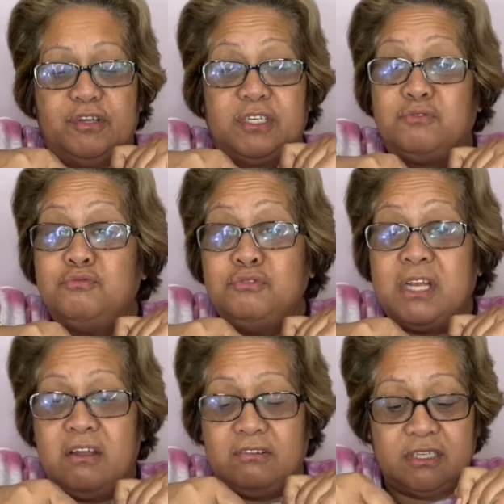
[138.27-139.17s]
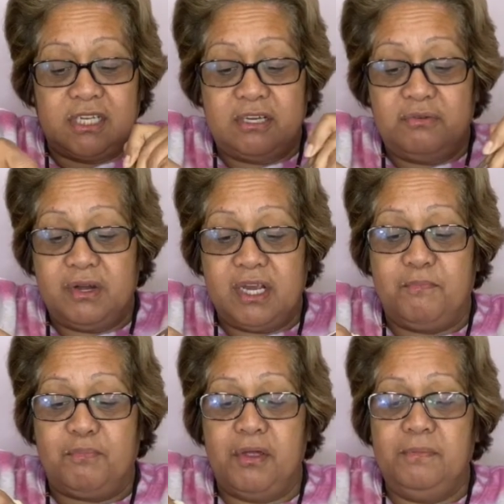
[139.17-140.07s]
to cool down because I didn't want to get
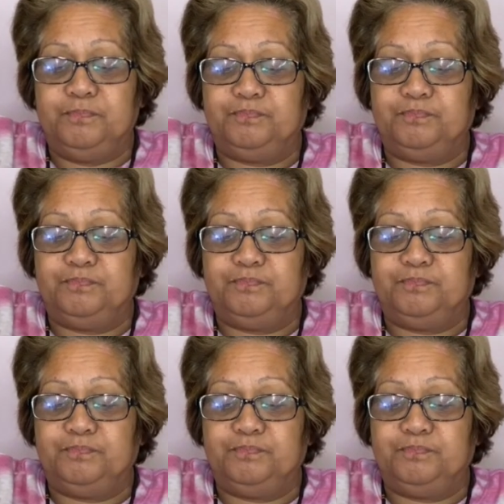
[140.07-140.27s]
burnt.